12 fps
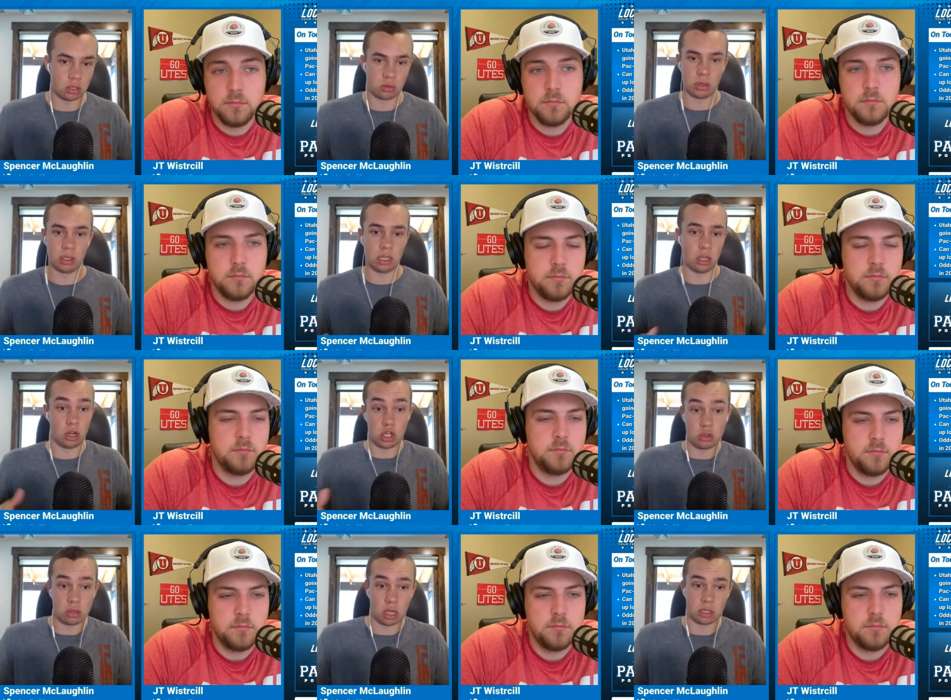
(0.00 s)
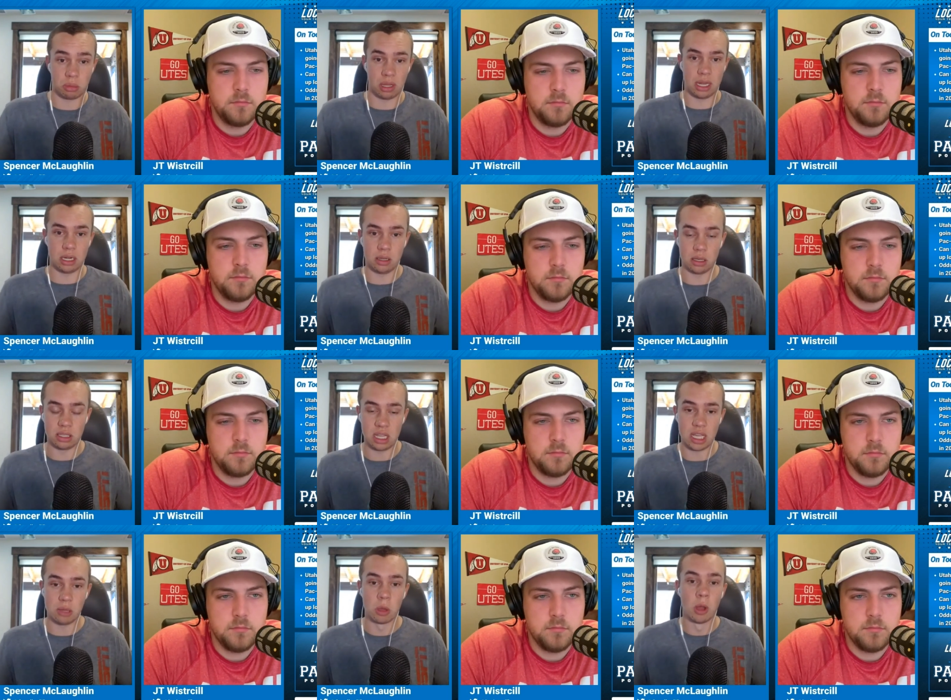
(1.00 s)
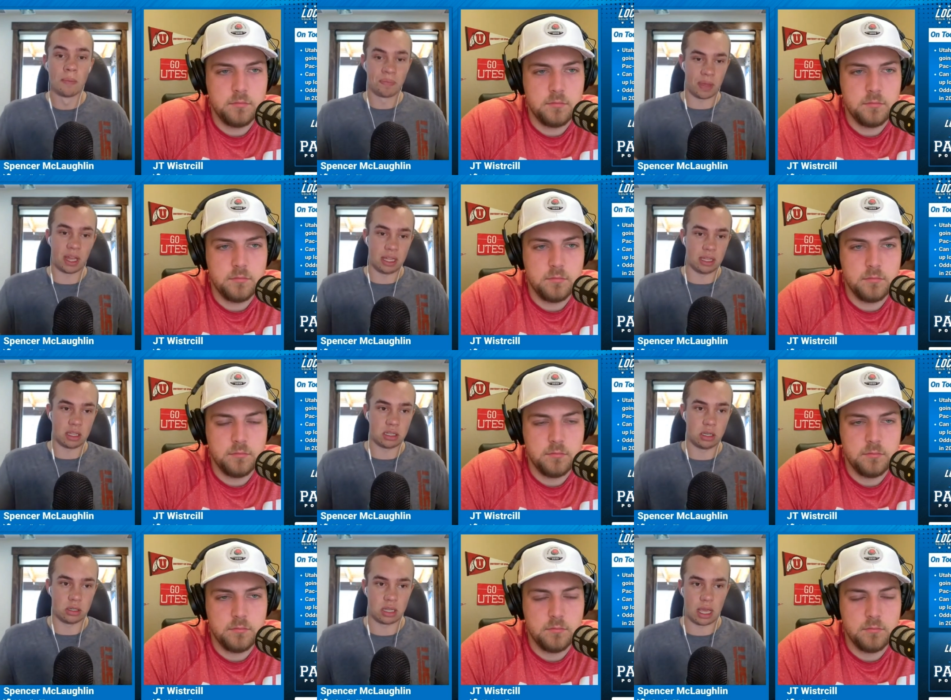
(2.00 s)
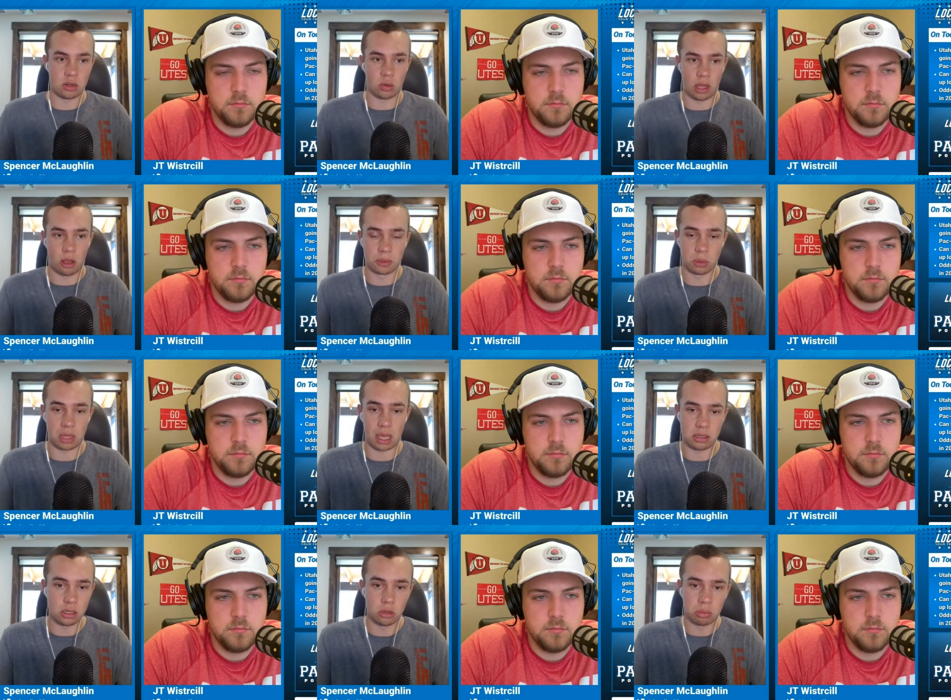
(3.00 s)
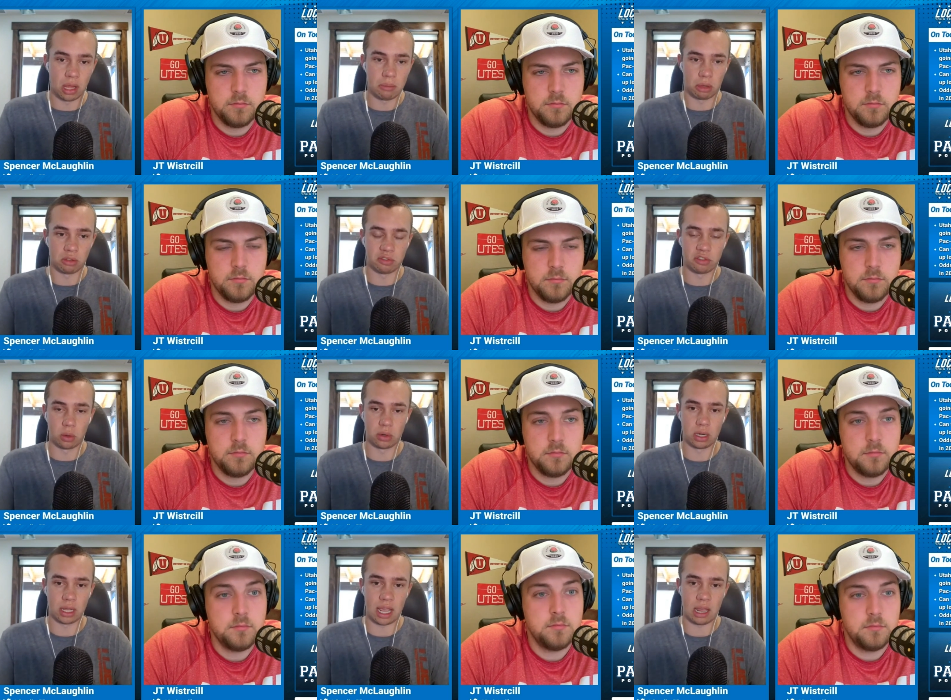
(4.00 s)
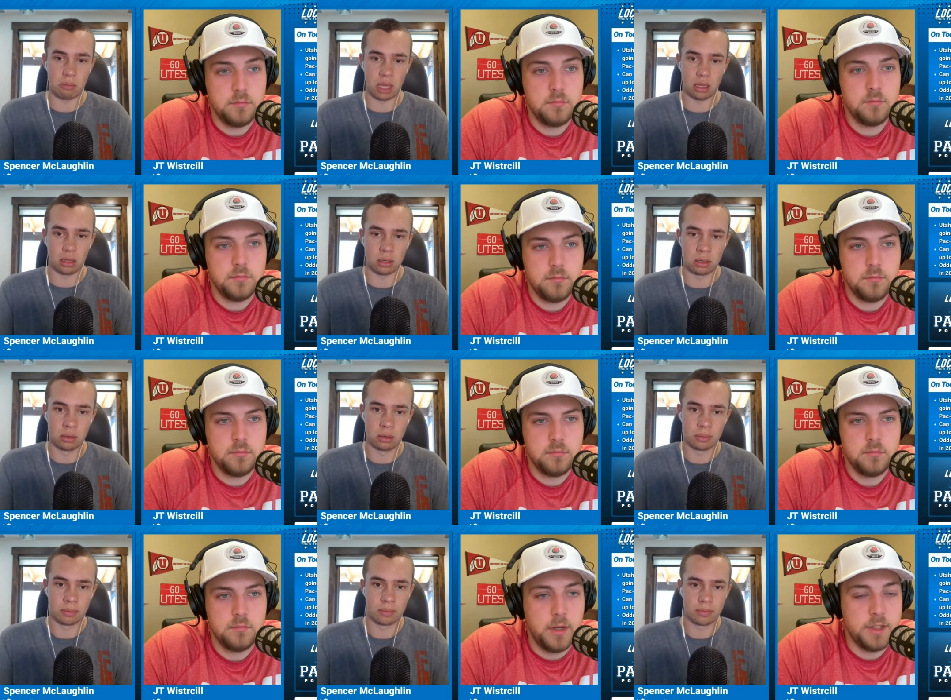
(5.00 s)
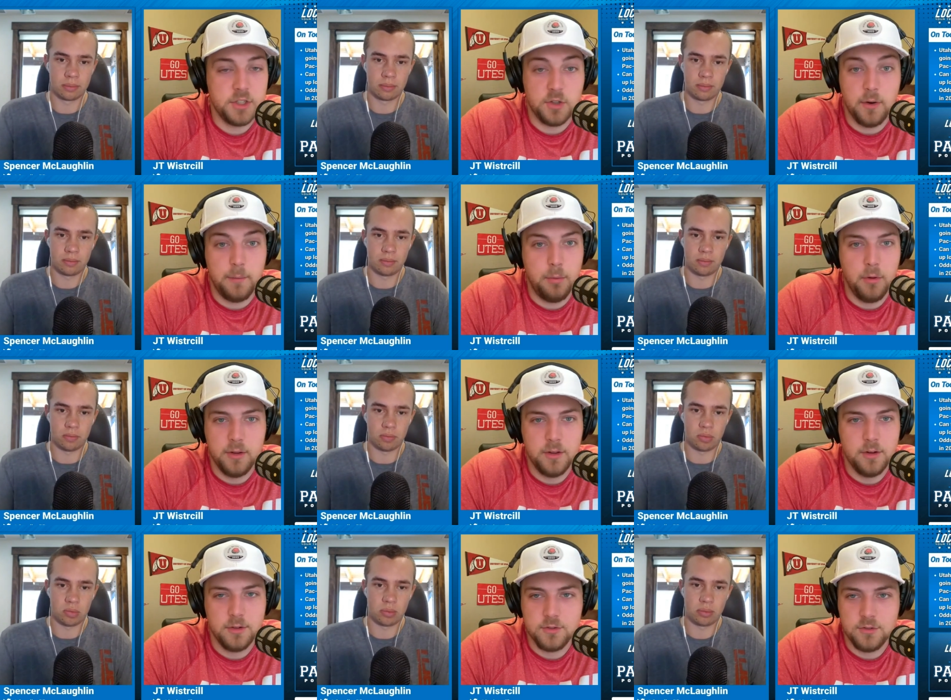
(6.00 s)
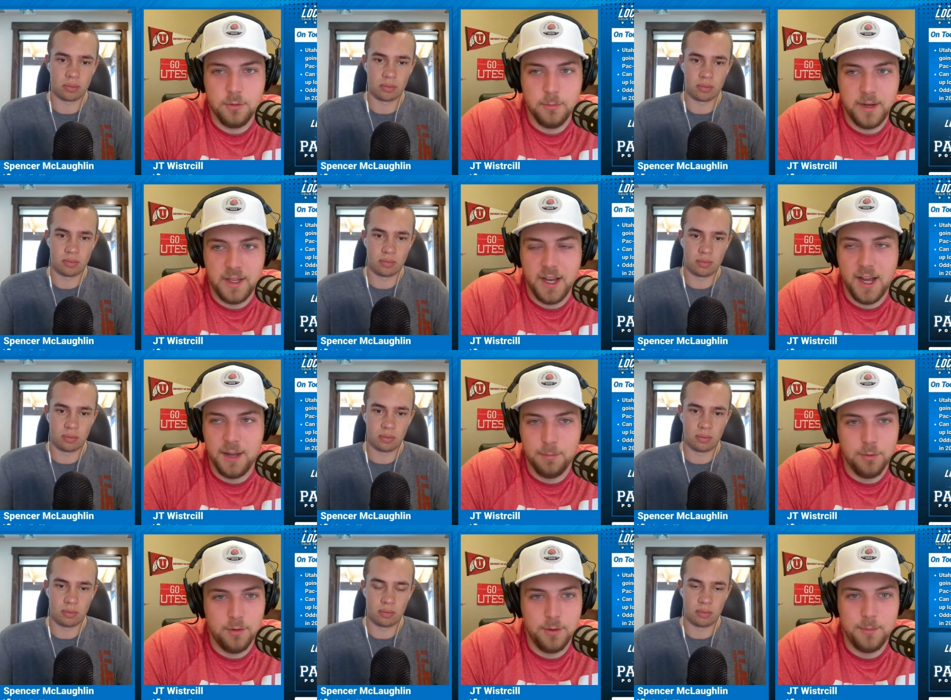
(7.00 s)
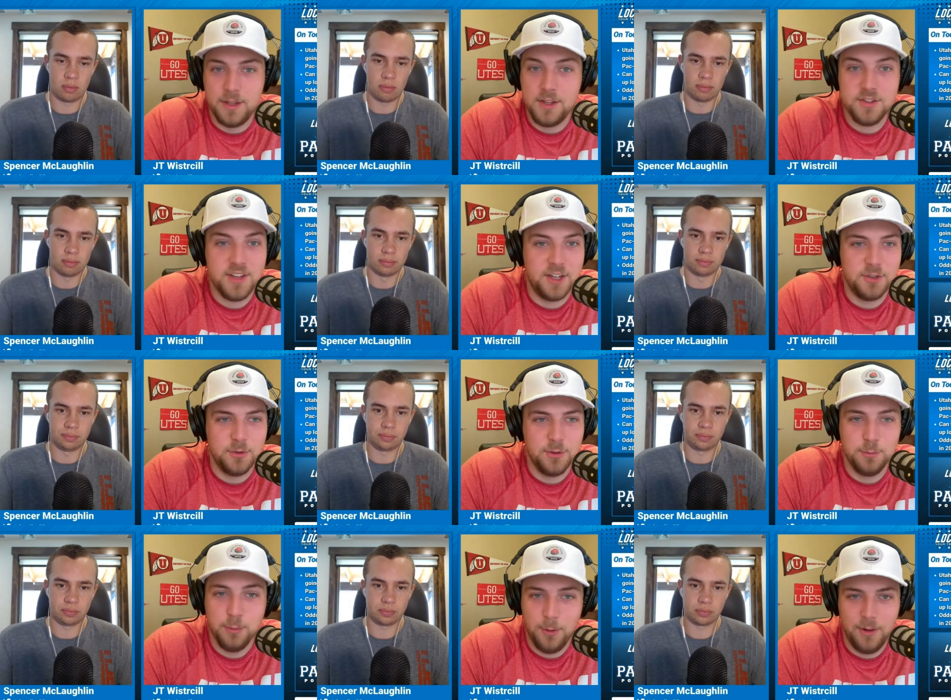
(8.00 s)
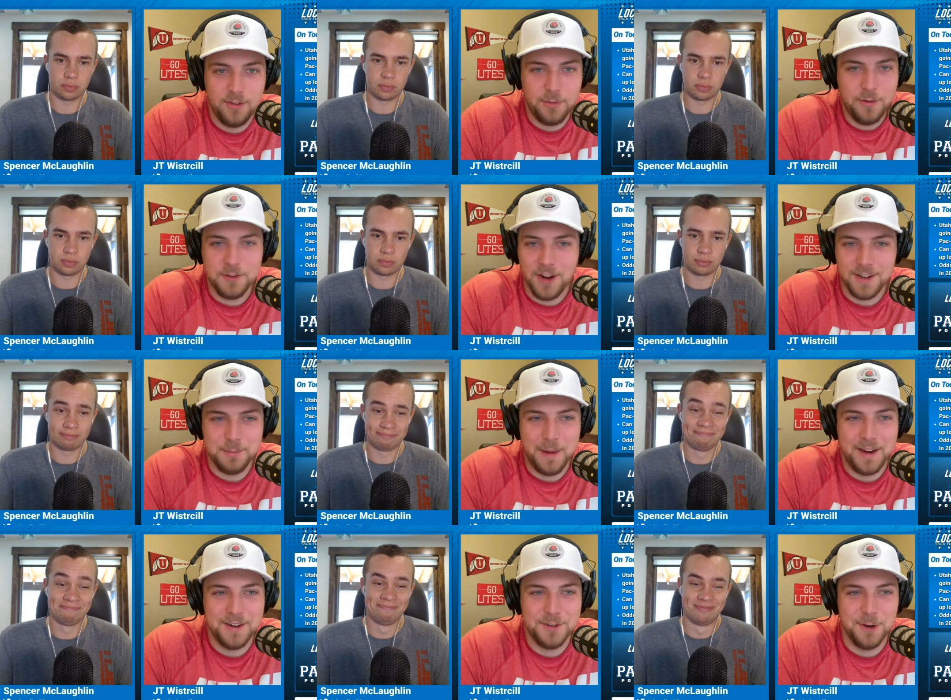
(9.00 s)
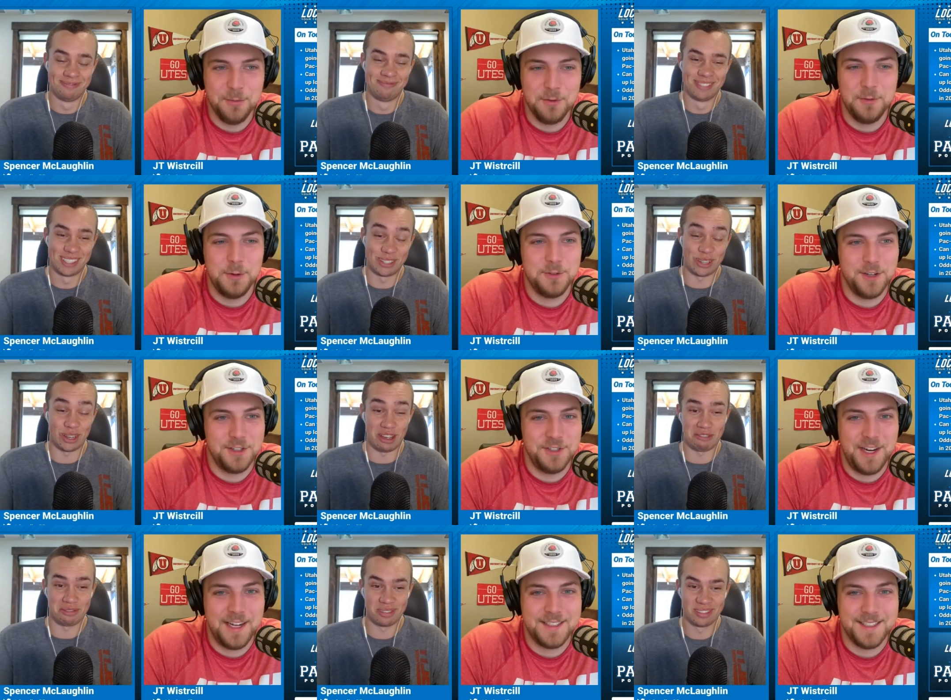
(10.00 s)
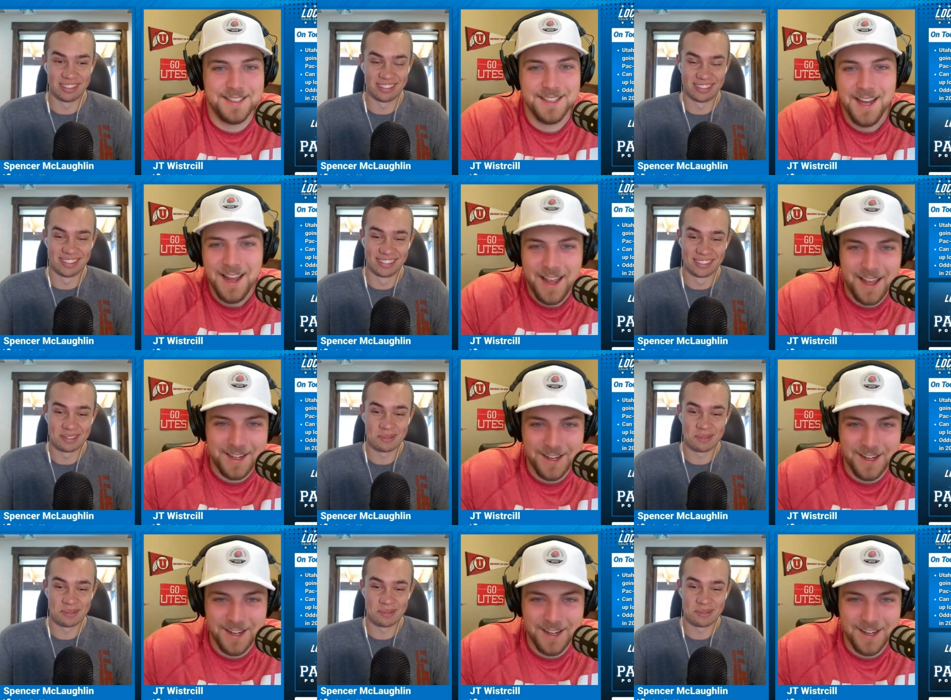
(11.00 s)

Speaker 1: is really good, or Utah's playing a good team. And I think this year's schedule helps with that too, playing both Florida and Baylor.
Speaker 2: That's a great point. There are so many I mean, this schedule is brutal, as we've talked about in terms of Utah's chances at